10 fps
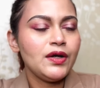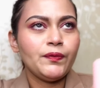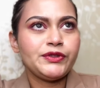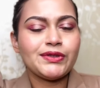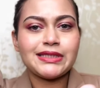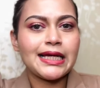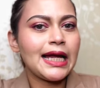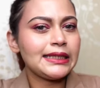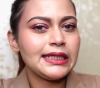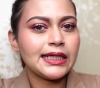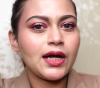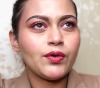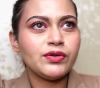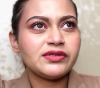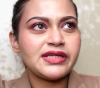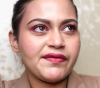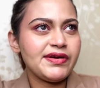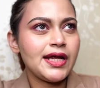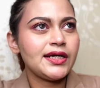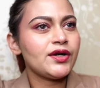which was like I think around
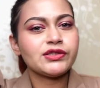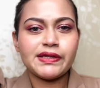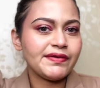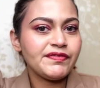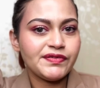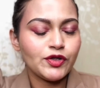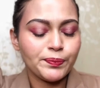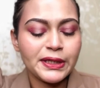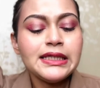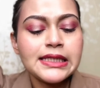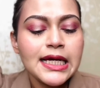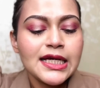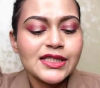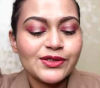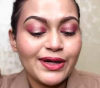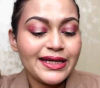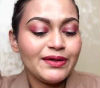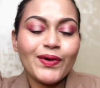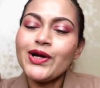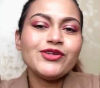700 or 750 rupees. So
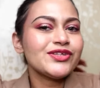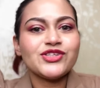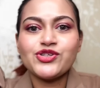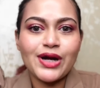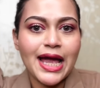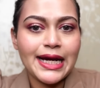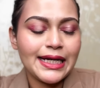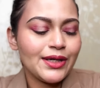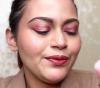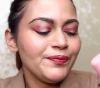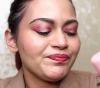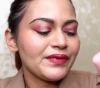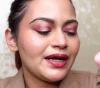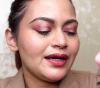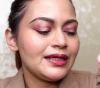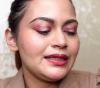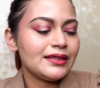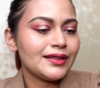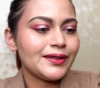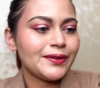I wanted to just try it, you know, and
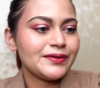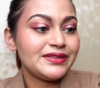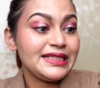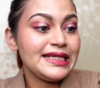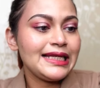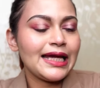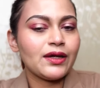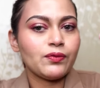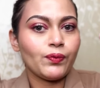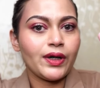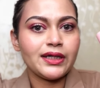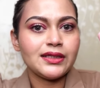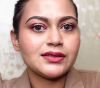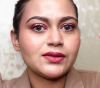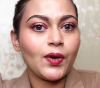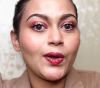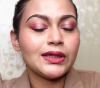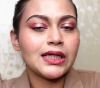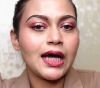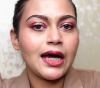see like what is
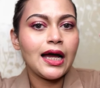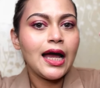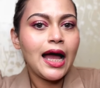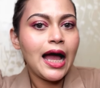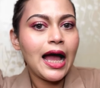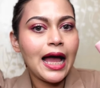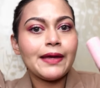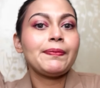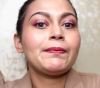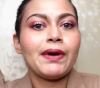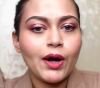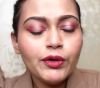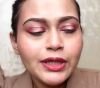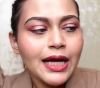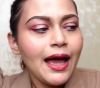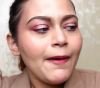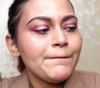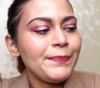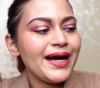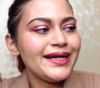all the hype about.
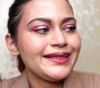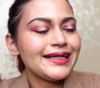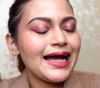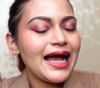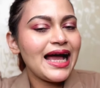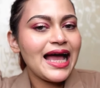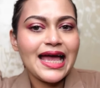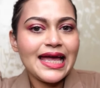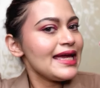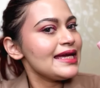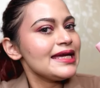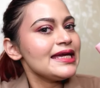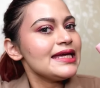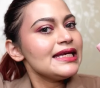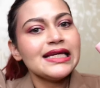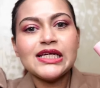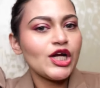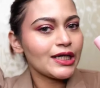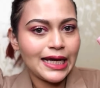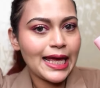But I did
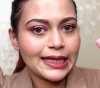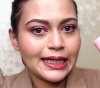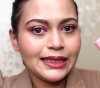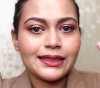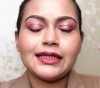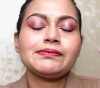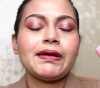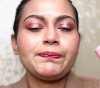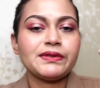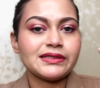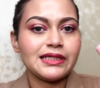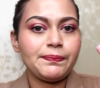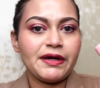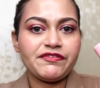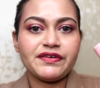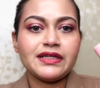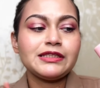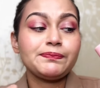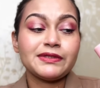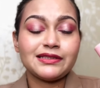not like it. It's my personal
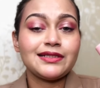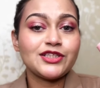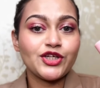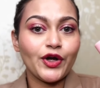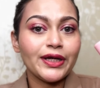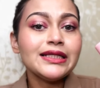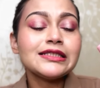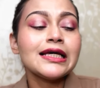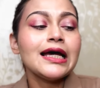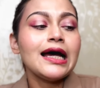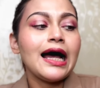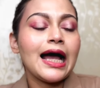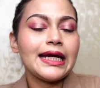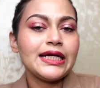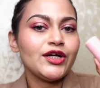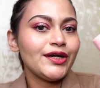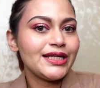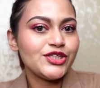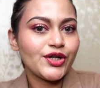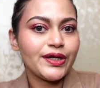preference, personal choice. I did not
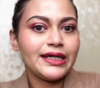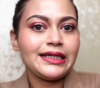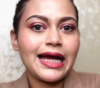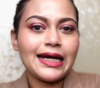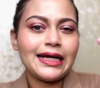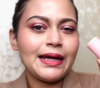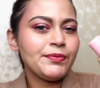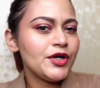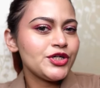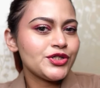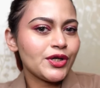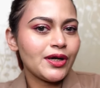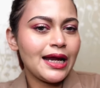enjoy it, and I'm not sure,